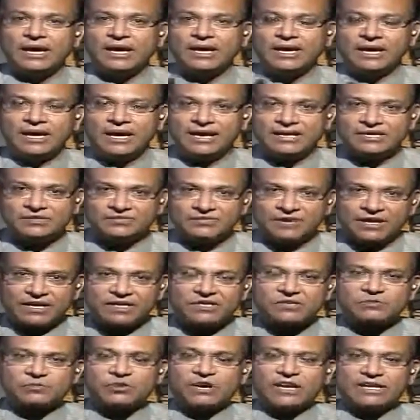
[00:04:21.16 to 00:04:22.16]
as far
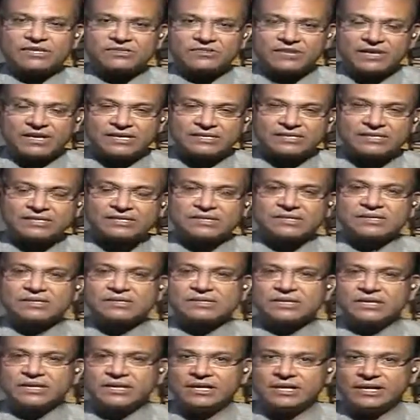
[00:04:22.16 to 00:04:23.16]
as price rise is
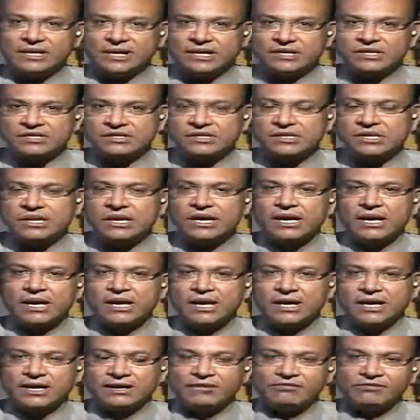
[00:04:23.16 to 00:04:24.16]
concerned and
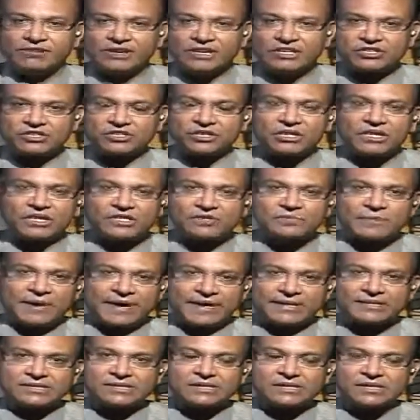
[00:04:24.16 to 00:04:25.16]
inflationary
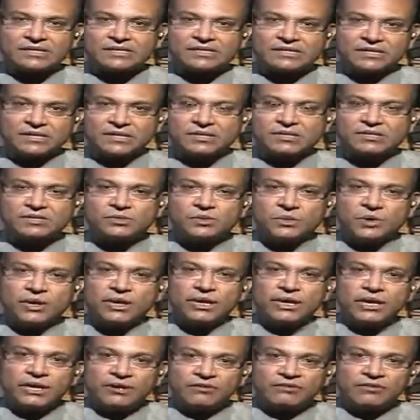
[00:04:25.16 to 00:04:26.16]
spikes are concerned and so on,
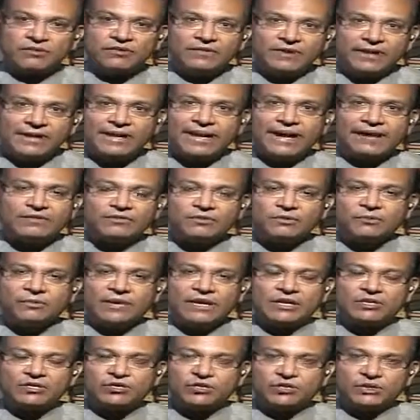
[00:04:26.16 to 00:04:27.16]
we really have to
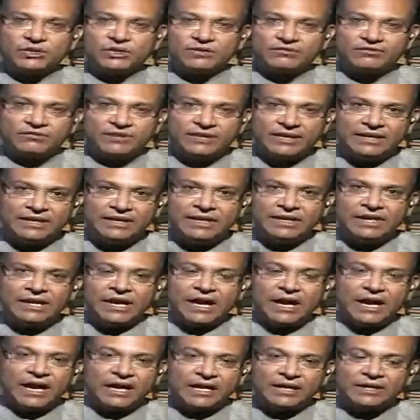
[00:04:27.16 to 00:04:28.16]
make sure that we
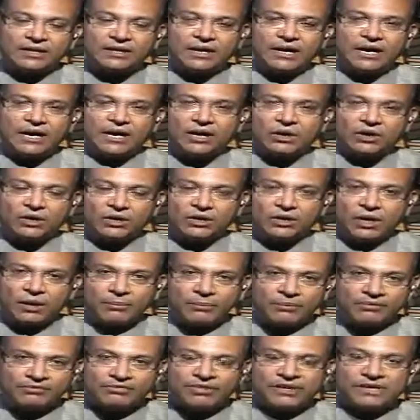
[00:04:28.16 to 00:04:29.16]
are on top
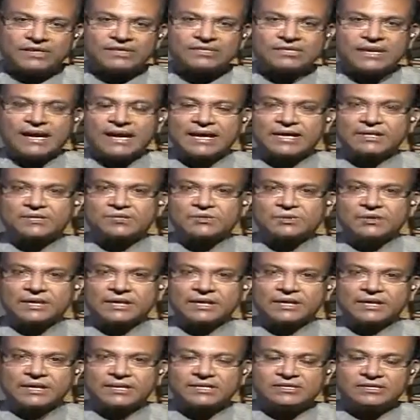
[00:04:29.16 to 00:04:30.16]
of things, and so
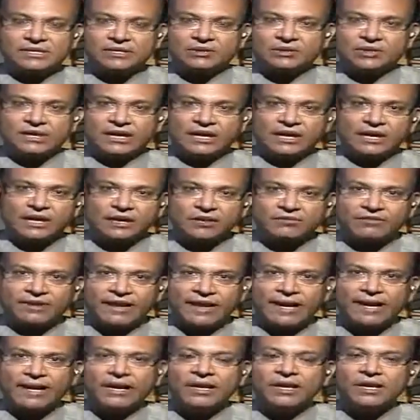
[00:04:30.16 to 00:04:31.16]
that things don't get out of
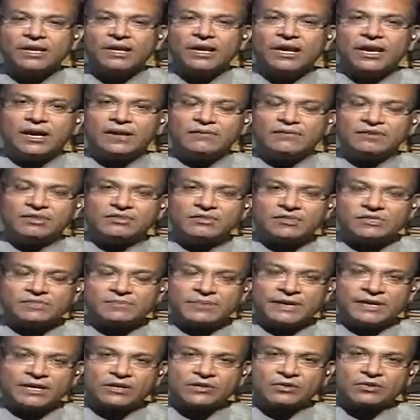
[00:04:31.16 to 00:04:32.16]
hand with
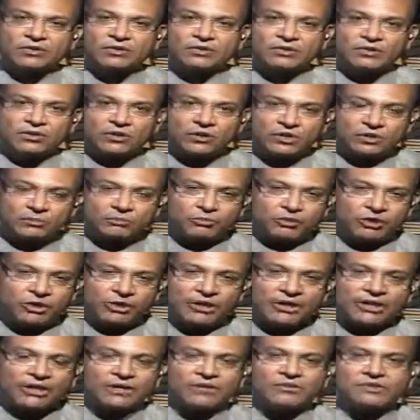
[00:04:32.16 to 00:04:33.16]
respect to the
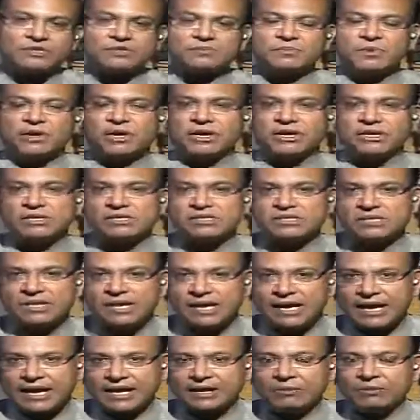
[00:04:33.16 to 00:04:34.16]
political response
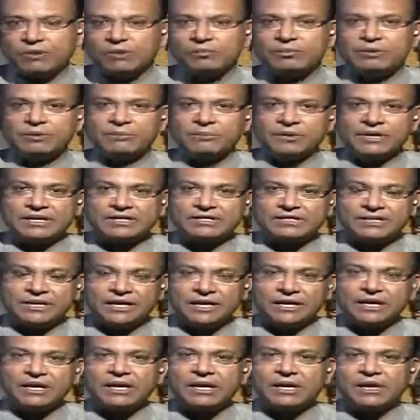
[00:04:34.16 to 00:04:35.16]
and what people are
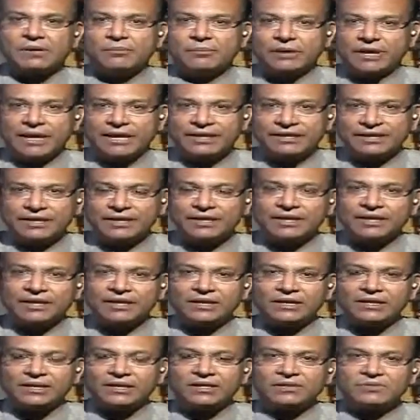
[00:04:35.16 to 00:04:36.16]
saying. But I think
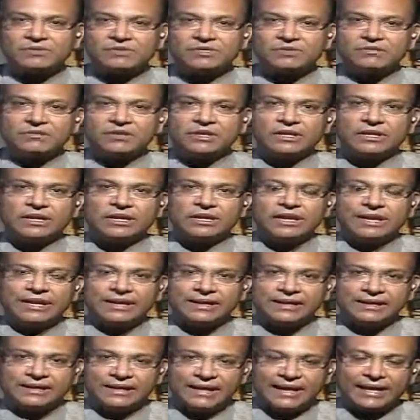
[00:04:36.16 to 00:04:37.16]
in terms of the
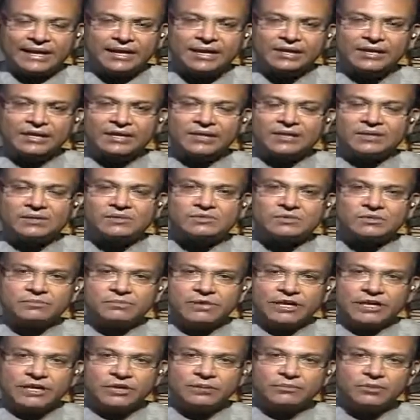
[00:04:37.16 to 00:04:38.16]
intent, in terms of
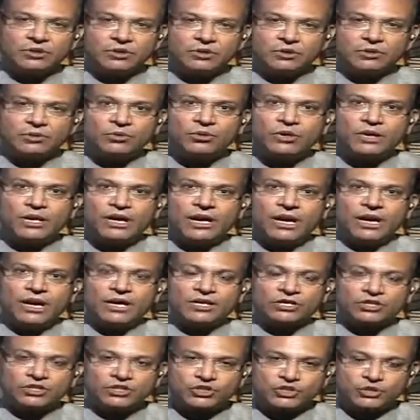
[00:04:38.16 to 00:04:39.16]
being able to
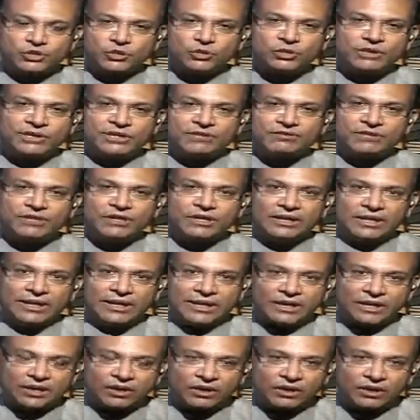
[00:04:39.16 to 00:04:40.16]
show that we are
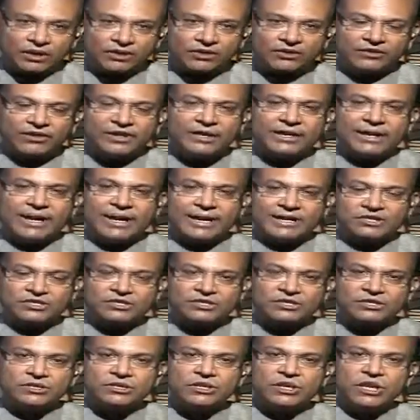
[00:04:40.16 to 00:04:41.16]
taking concrete
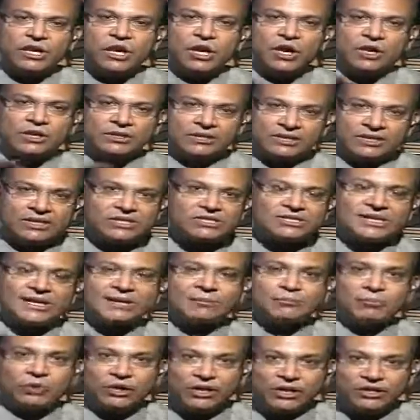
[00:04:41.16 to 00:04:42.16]
action on things
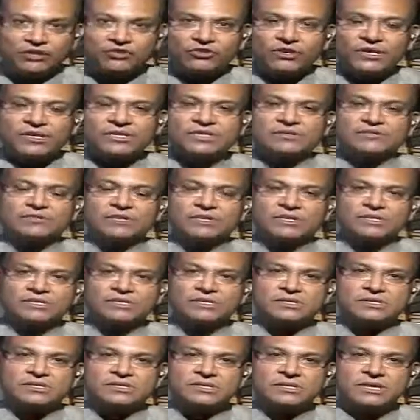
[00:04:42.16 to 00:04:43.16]
like bullet trains, for
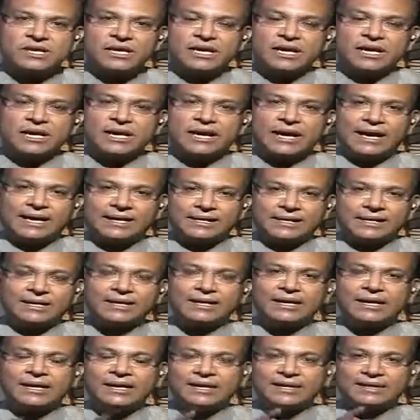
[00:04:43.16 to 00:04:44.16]
instance, I
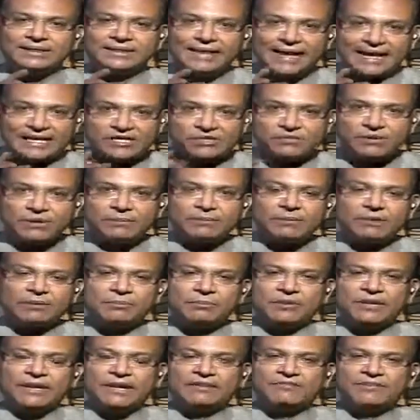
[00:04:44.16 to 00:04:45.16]
think that's where
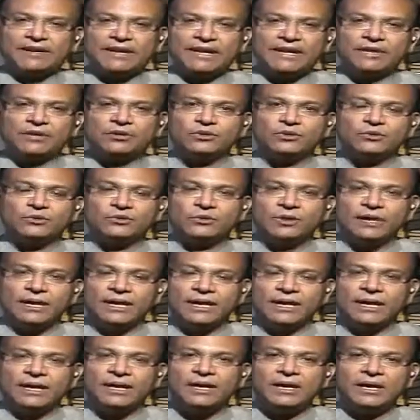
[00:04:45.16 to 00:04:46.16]
people are willing
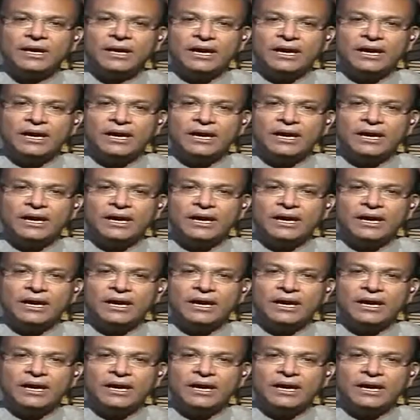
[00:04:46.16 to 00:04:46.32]
to